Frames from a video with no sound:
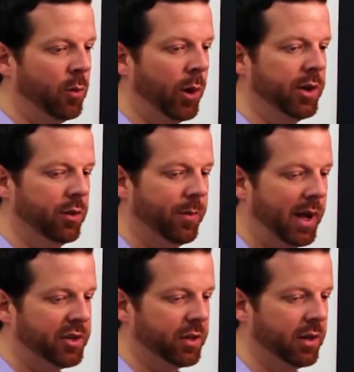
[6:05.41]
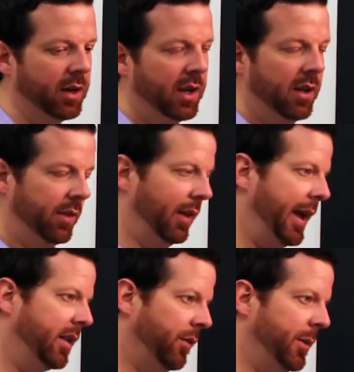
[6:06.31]
When you measure the
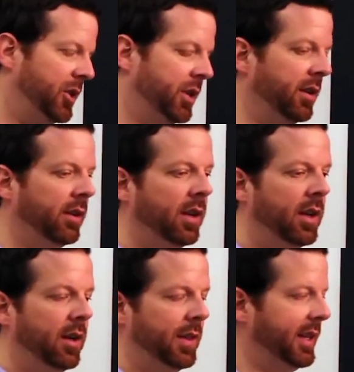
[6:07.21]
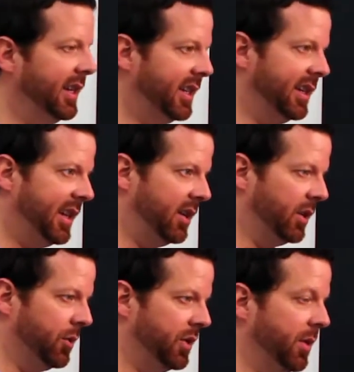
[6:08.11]
length of a mission, the distance that
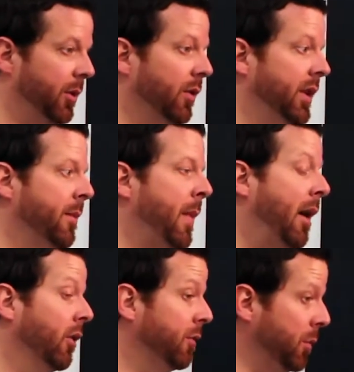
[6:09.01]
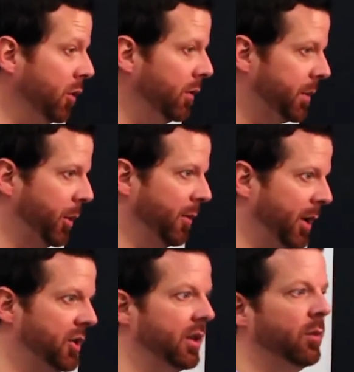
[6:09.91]
soldiers can move, the amount of moves per
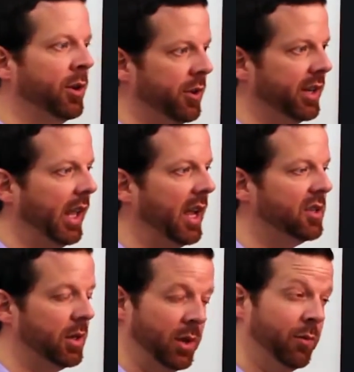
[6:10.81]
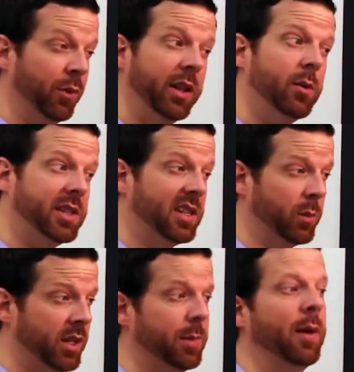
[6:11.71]
mission when you're engaged, it really was a
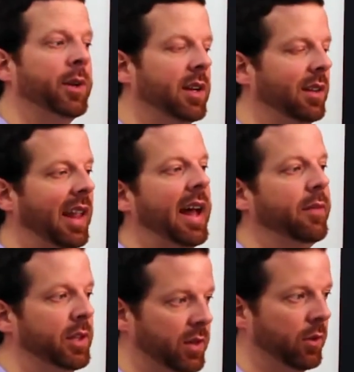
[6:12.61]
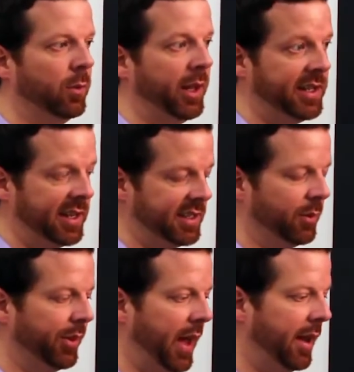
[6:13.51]
sweet spot. We did a lot of internal play testing
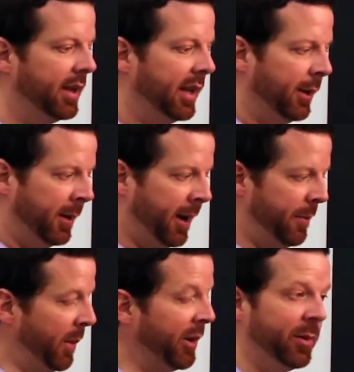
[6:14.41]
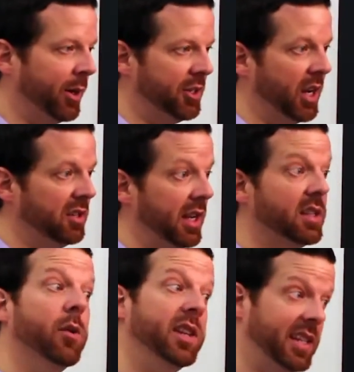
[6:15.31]
with that, and we didn't want to change that.
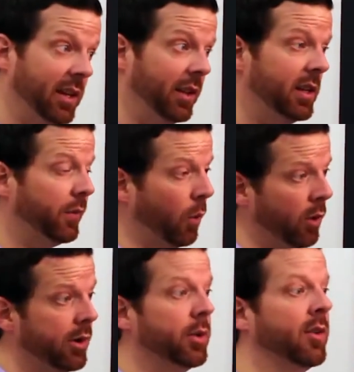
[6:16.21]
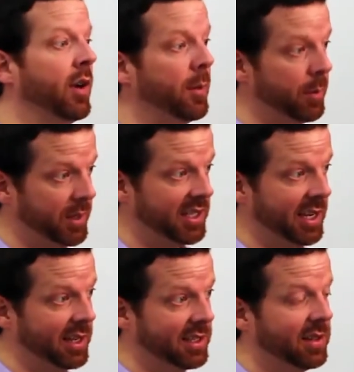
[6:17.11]
So it still is 4. You can ramp up to
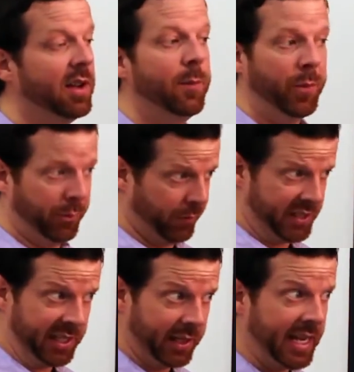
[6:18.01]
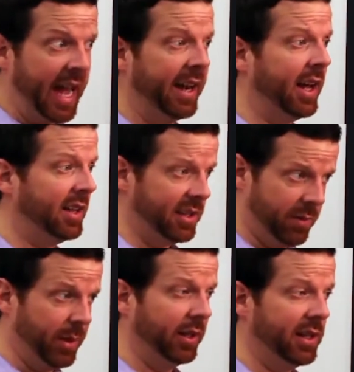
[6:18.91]
6 through facility add-ons and
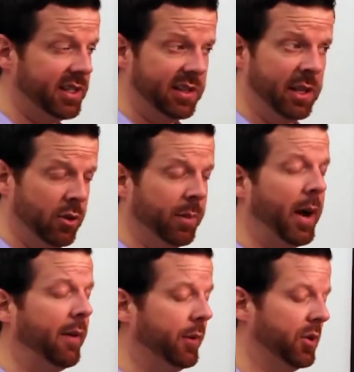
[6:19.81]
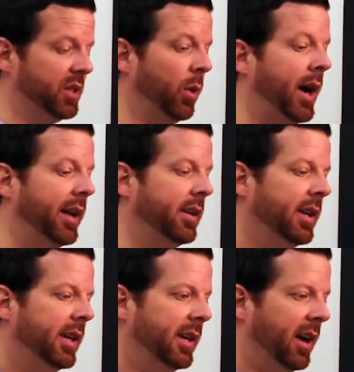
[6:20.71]
abilities that you can buy for your squad,
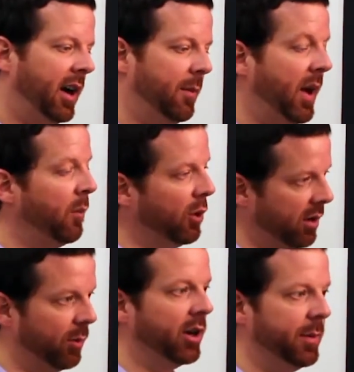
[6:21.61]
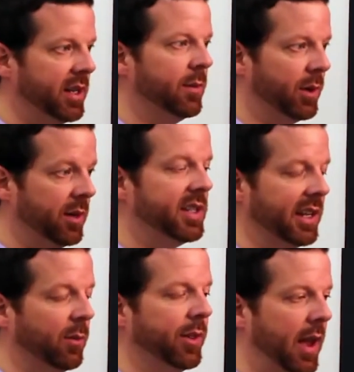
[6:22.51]
and we're going to be
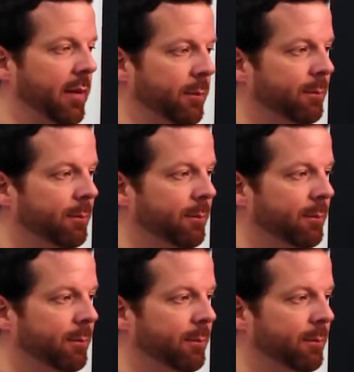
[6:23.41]
sticking with that.